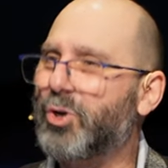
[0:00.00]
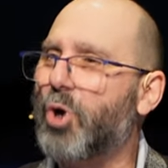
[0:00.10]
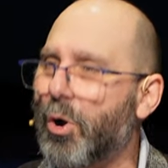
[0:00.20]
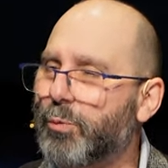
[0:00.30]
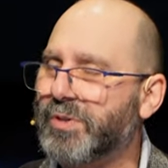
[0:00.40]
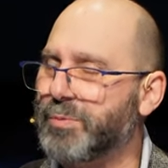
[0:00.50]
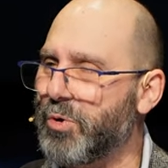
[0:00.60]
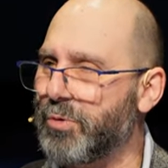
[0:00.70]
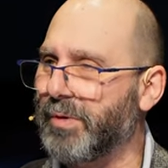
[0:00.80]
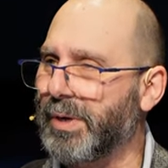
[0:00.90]
God was
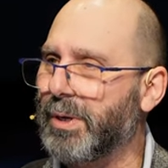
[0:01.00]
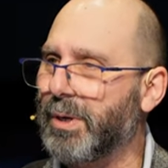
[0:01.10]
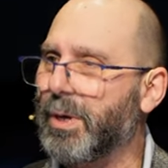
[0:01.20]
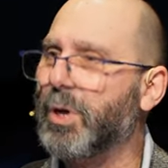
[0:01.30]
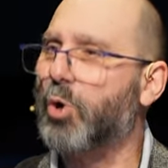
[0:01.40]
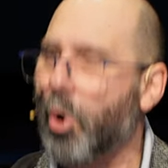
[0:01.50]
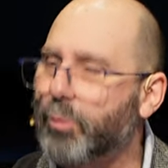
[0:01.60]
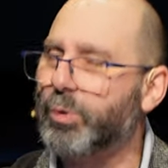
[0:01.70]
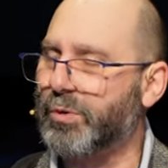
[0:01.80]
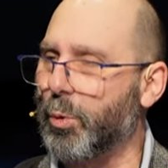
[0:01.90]
moving.
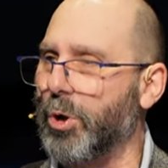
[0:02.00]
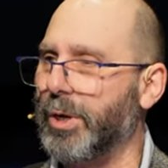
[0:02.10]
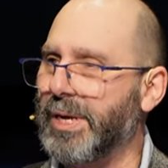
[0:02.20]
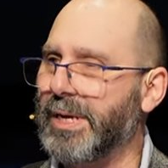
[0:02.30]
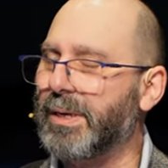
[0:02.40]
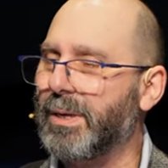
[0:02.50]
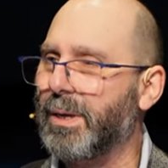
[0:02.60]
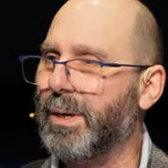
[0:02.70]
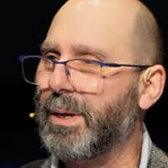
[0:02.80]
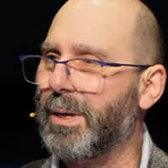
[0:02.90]
God was working.
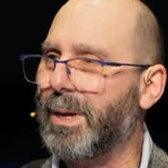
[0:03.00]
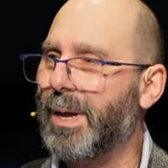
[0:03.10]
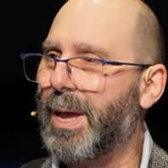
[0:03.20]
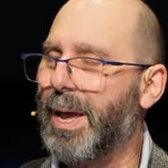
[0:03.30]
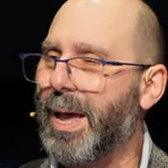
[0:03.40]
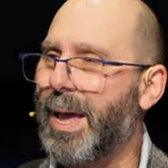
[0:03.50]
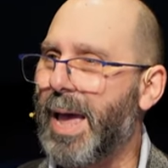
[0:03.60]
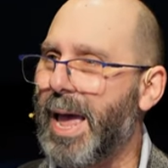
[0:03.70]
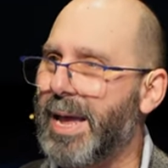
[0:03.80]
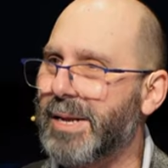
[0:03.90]

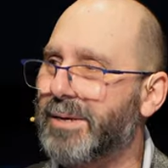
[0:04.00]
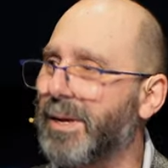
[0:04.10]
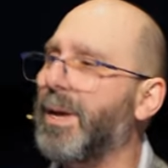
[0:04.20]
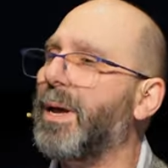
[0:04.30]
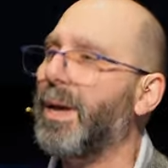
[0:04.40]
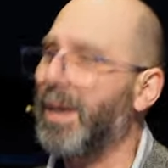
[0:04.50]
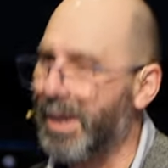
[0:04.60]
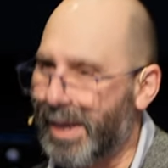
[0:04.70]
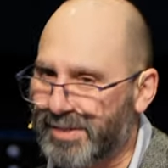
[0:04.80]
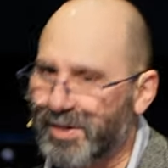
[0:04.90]
And
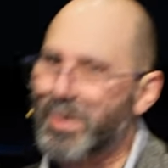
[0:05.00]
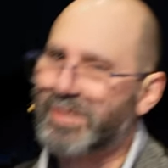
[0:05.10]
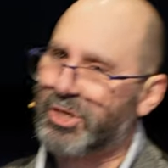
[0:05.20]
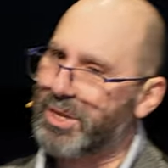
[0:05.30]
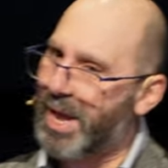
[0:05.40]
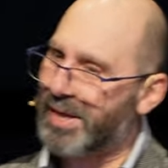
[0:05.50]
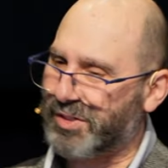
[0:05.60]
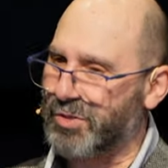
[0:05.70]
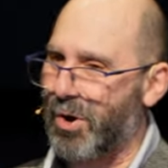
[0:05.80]
as I mentioned last